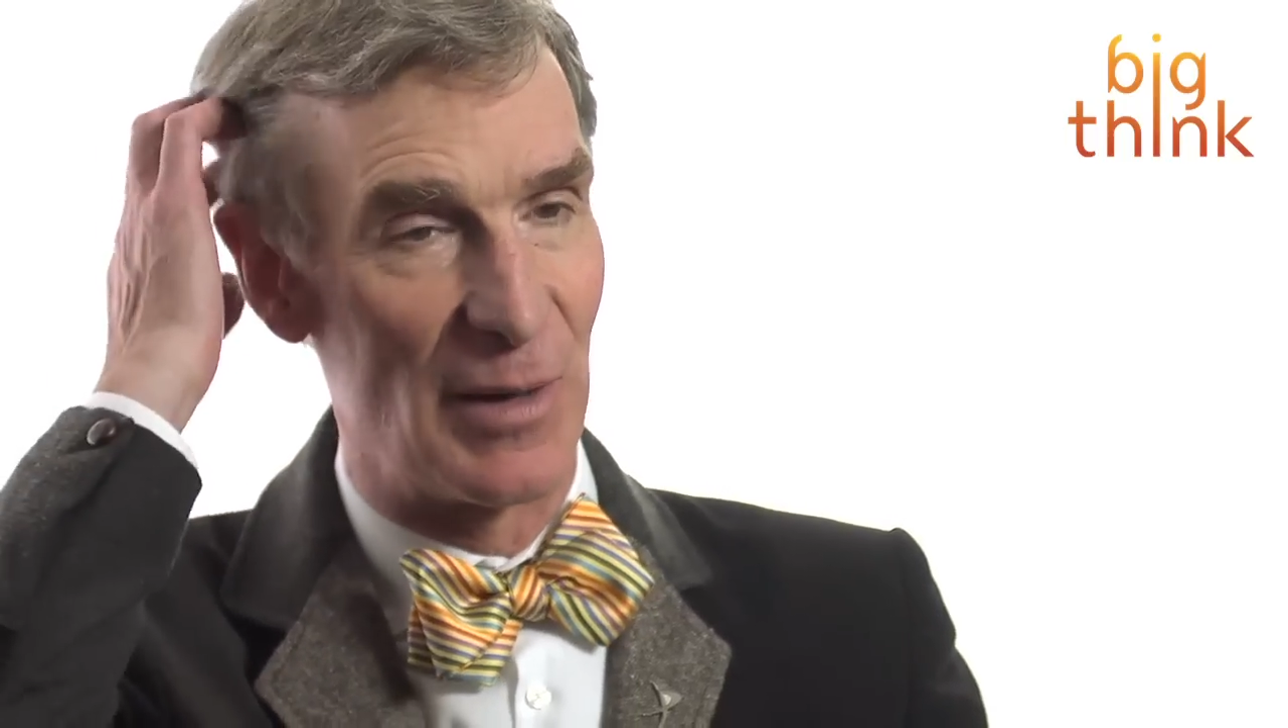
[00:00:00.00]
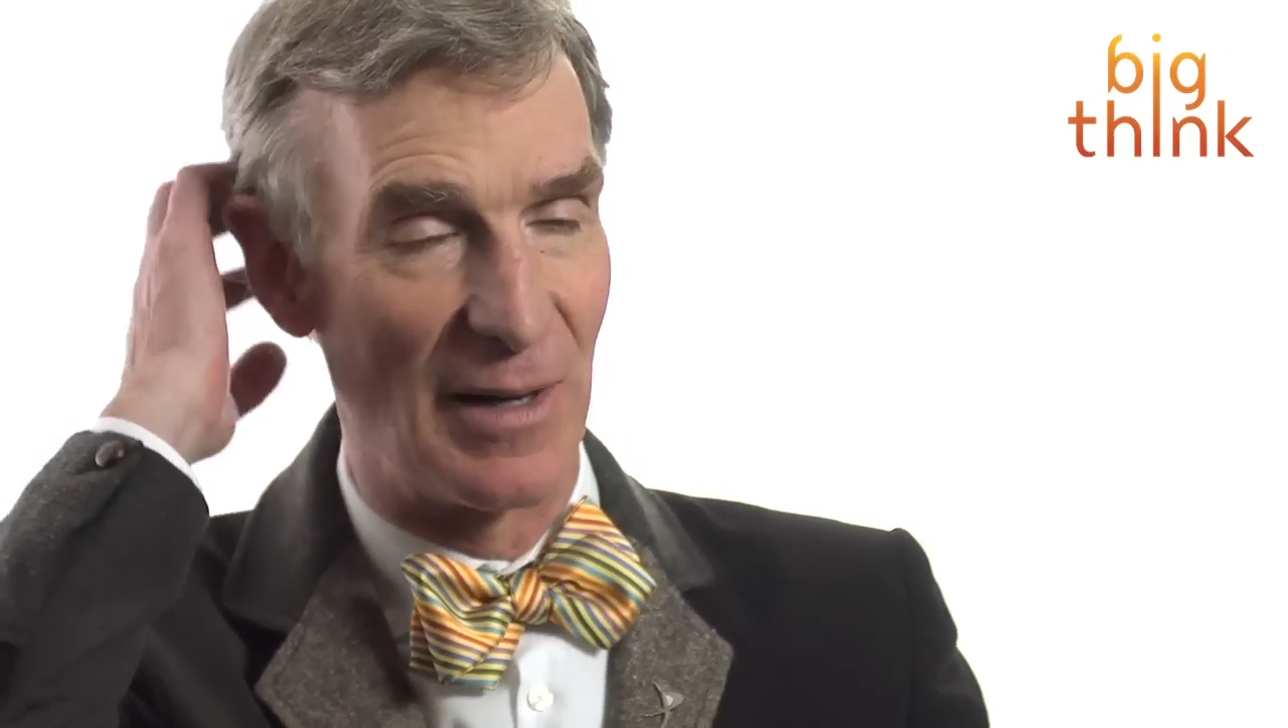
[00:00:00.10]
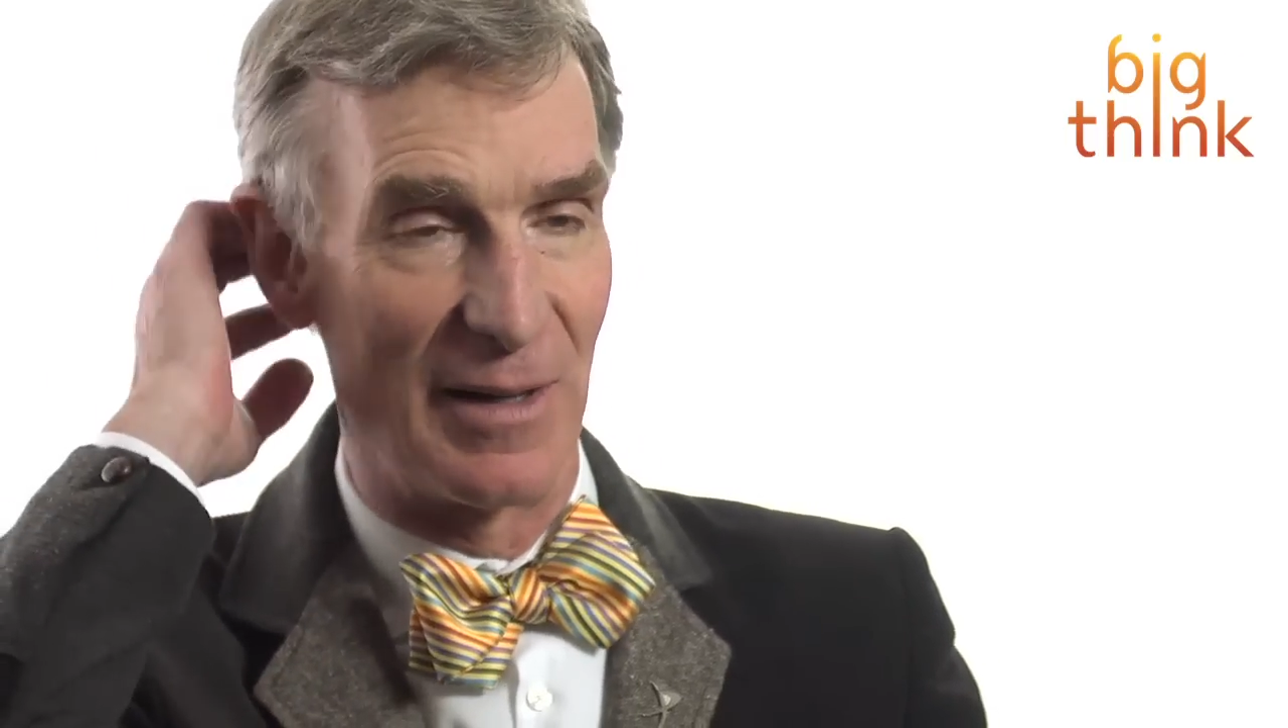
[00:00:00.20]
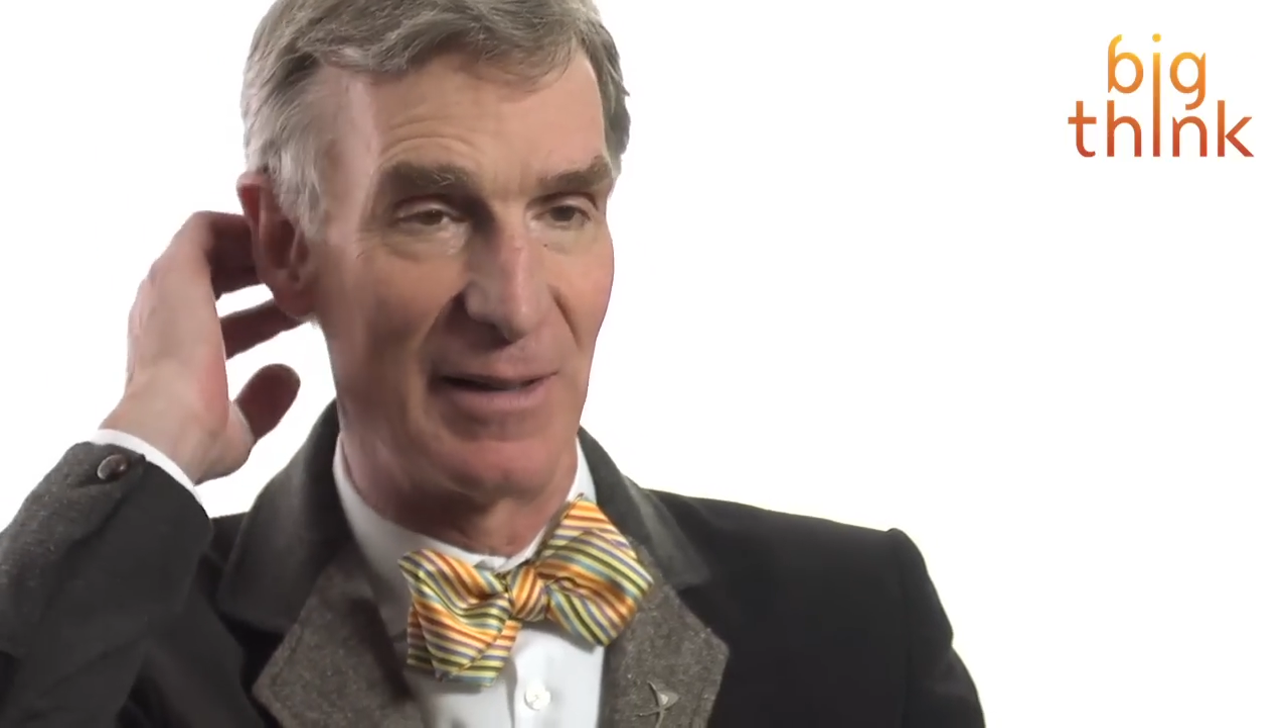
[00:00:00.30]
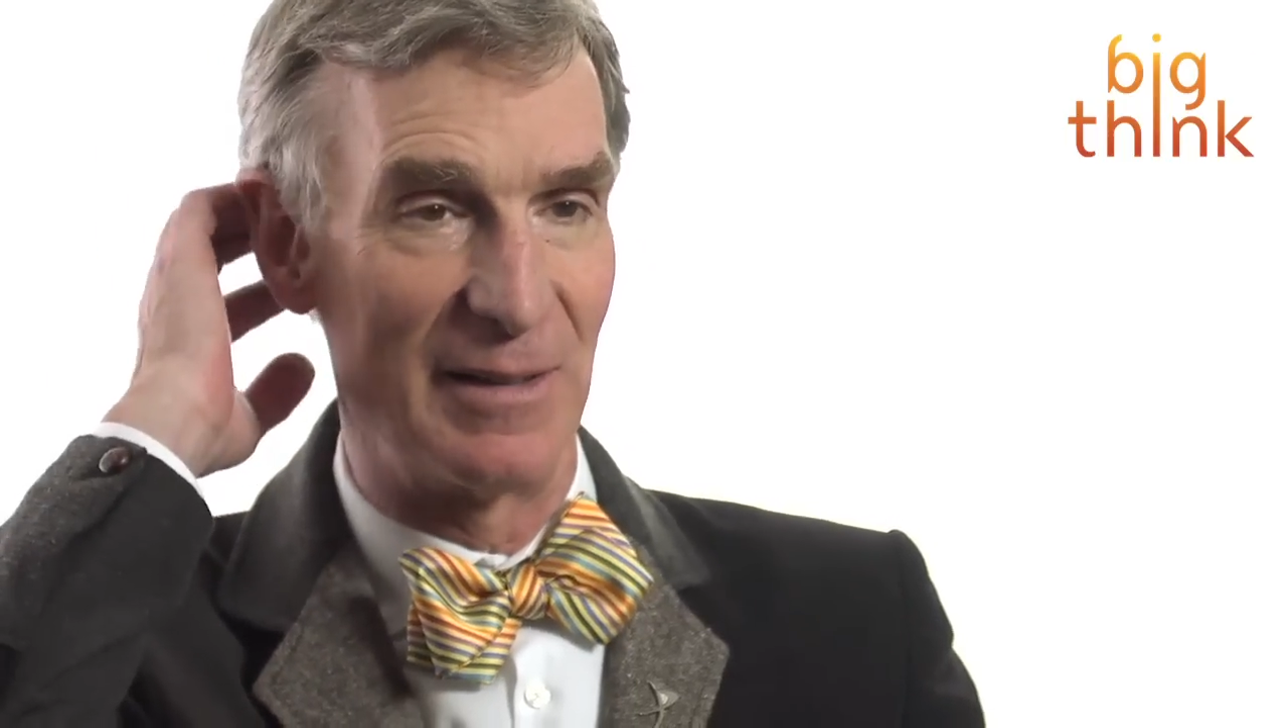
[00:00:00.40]

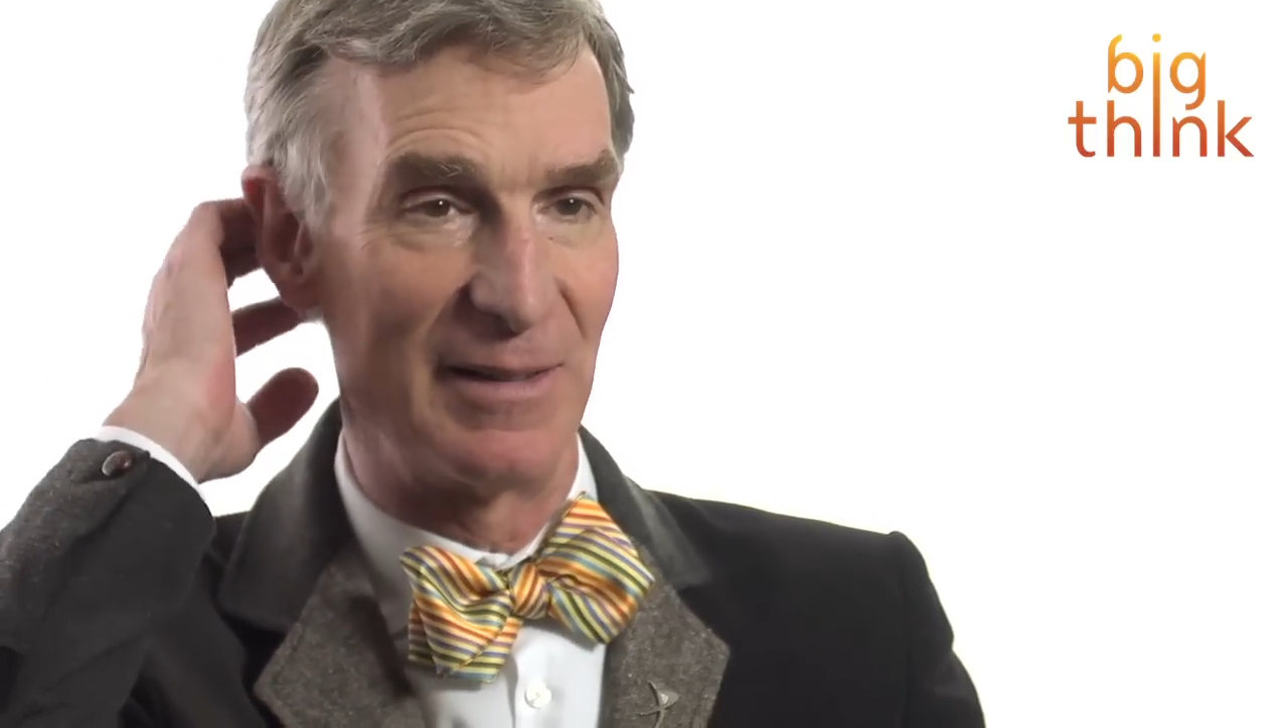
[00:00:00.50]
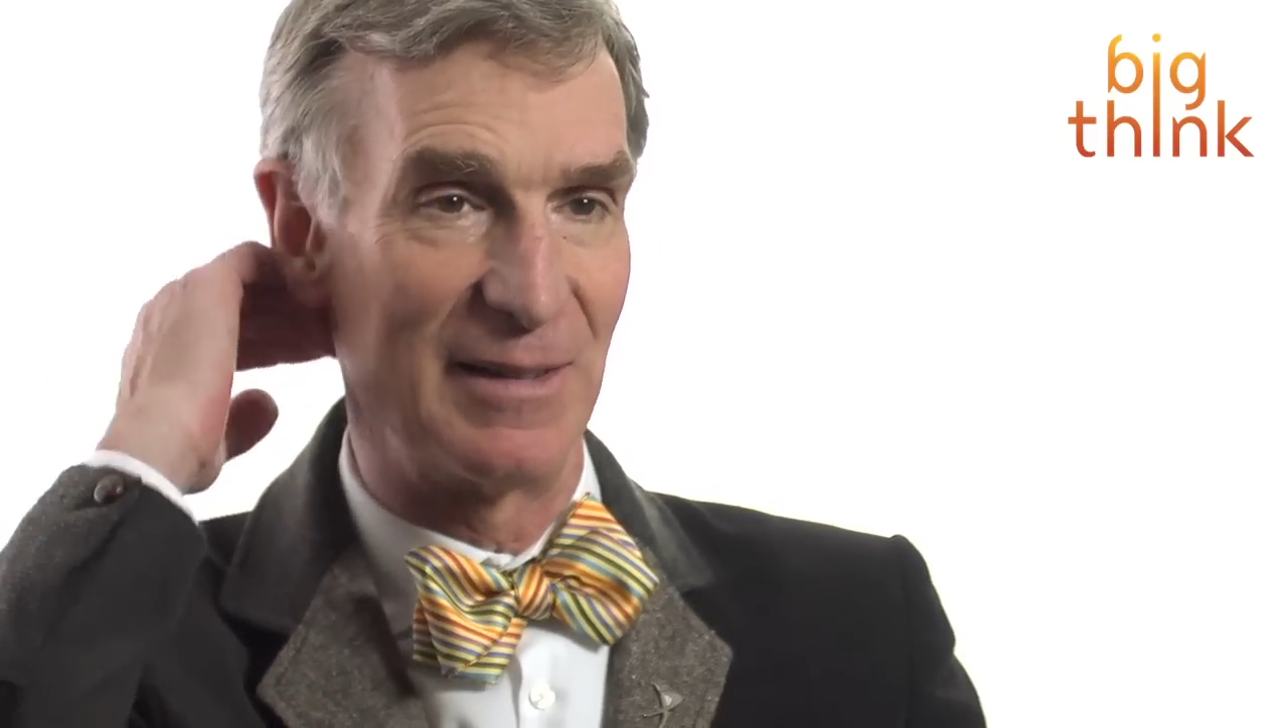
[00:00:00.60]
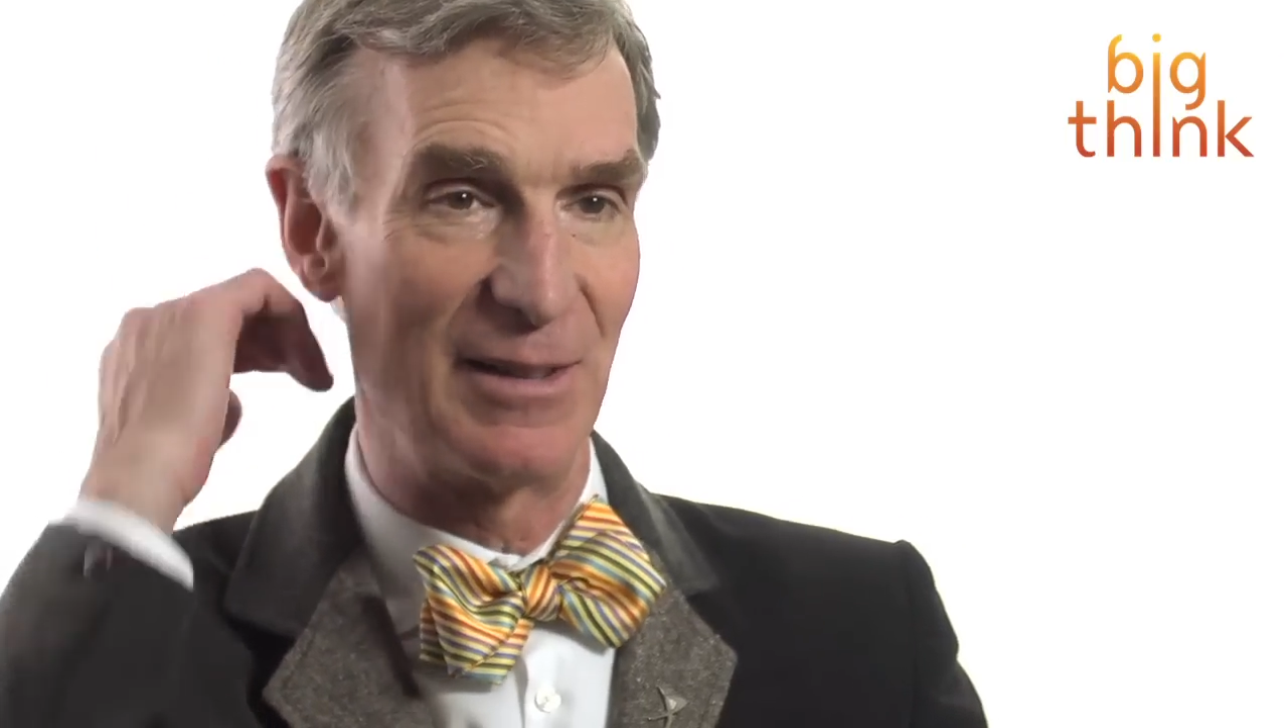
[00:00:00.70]
uh,